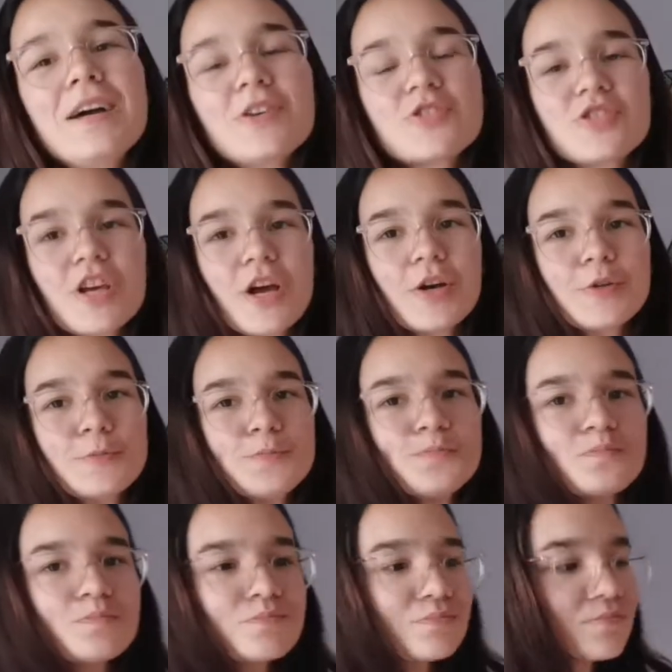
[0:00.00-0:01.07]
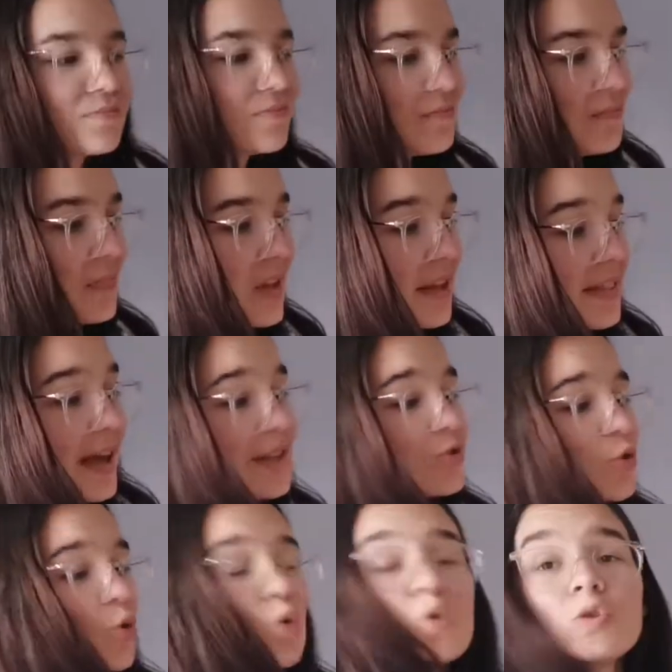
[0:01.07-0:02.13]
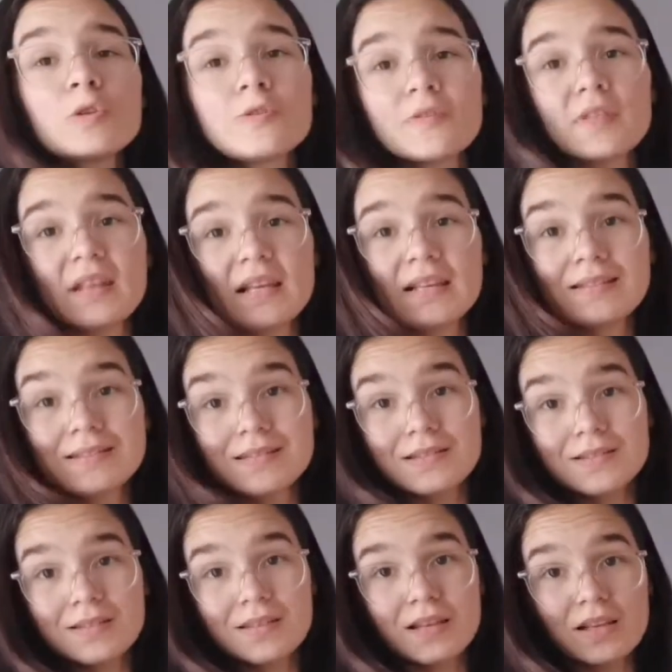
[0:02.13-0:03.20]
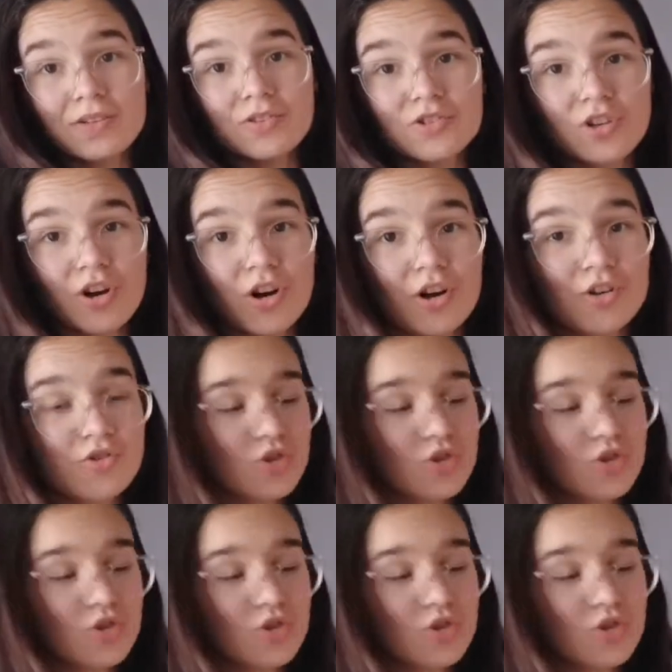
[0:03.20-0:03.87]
So that's all these things are.